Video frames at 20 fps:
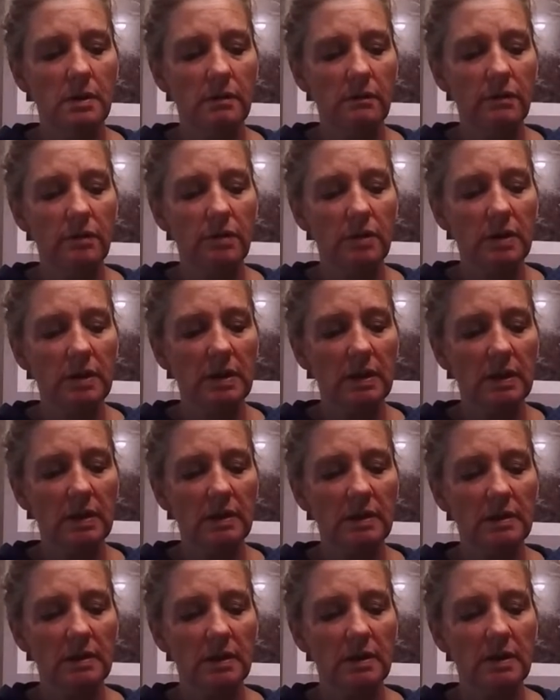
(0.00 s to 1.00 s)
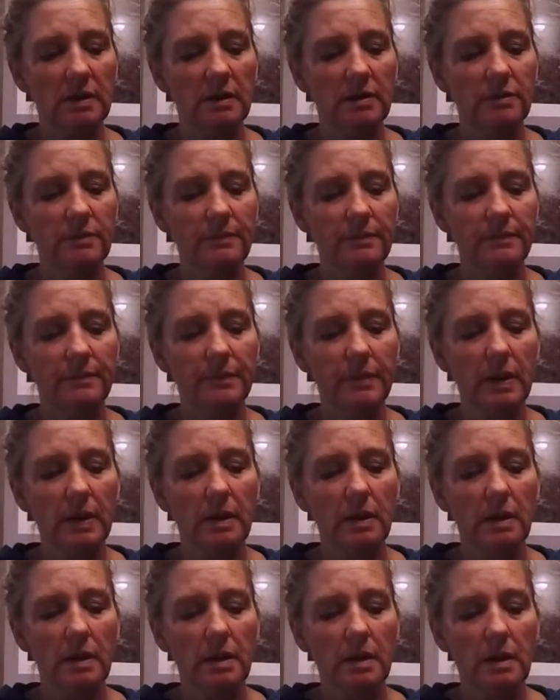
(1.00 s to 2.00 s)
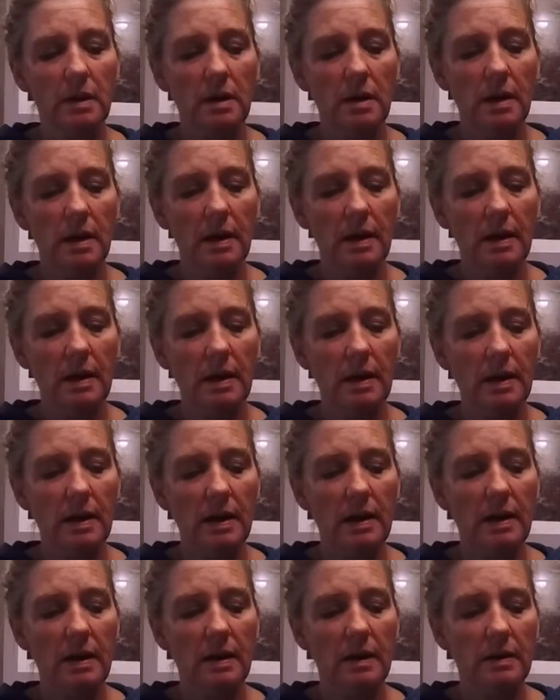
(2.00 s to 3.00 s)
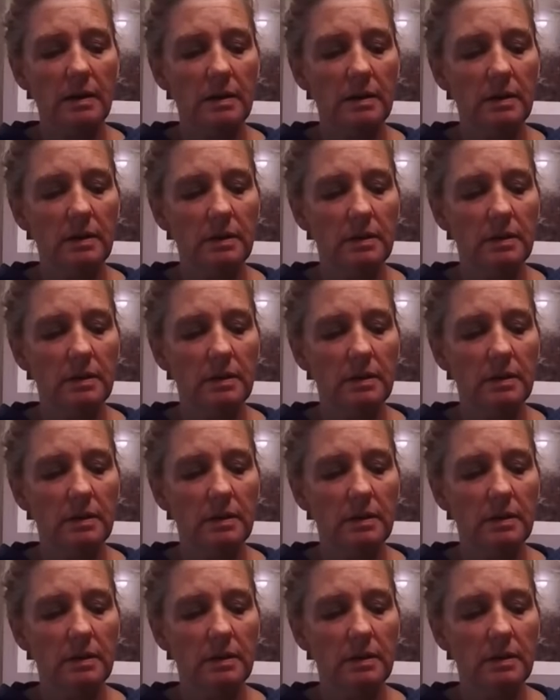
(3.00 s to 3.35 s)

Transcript: You can get it to go. And